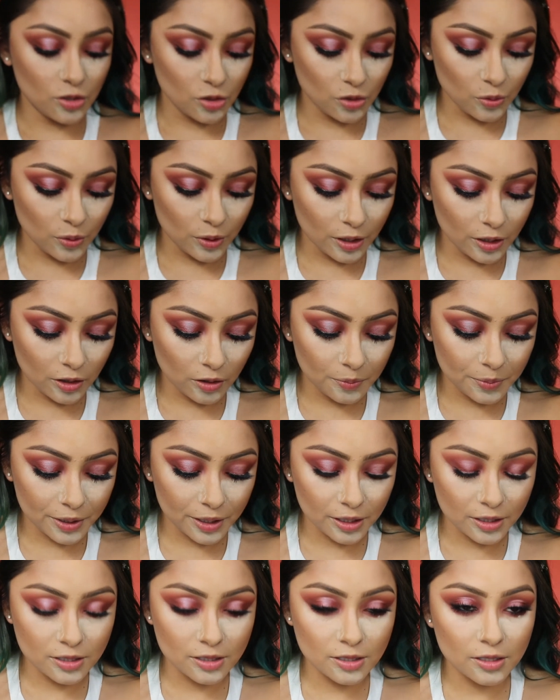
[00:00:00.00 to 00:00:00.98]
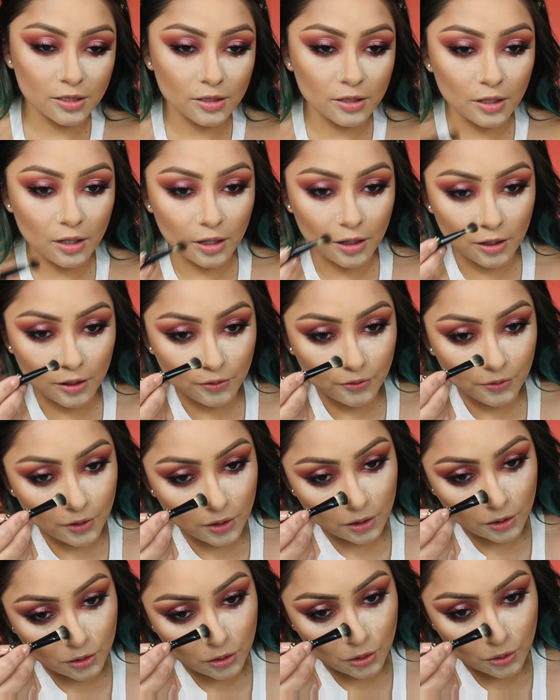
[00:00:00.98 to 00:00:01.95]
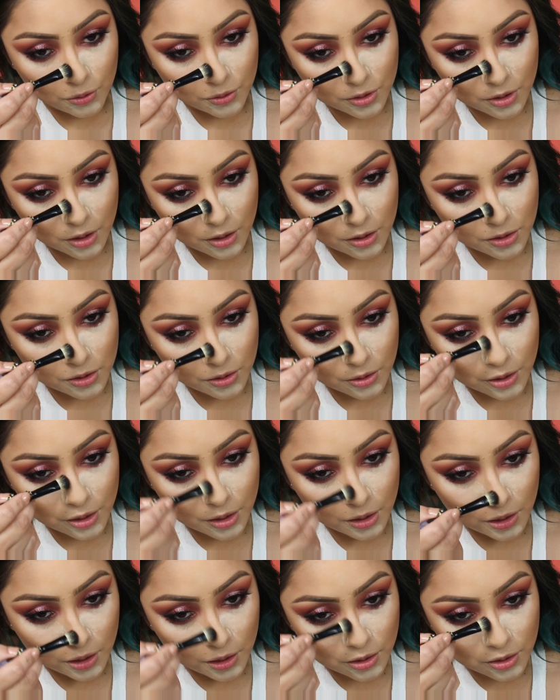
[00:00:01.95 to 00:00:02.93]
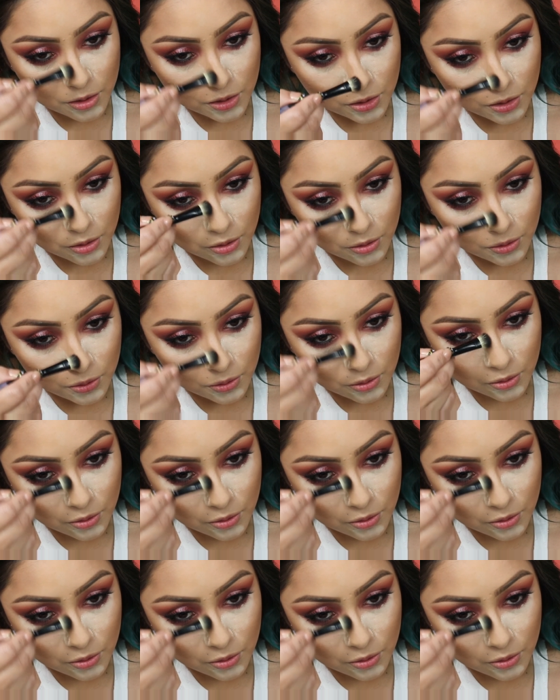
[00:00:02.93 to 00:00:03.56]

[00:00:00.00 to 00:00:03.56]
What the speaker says: do a little bit of a nose contour, not too